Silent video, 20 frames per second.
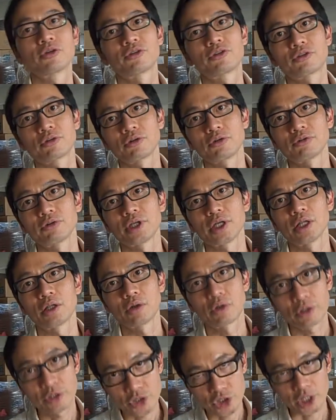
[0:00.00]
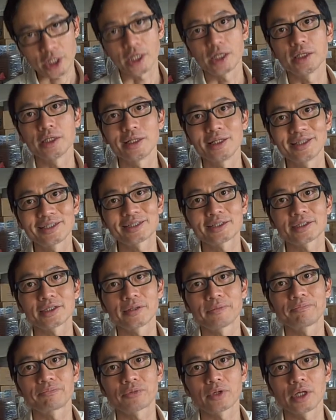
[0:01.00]
So they learn Chinese,
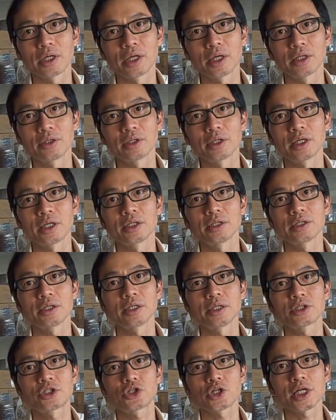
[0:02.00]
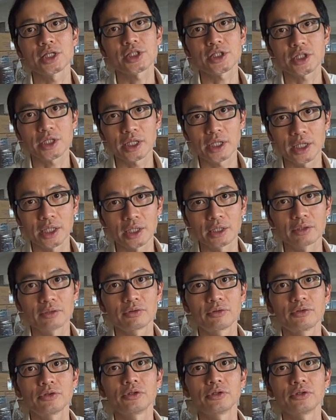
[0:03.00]
and then they translate,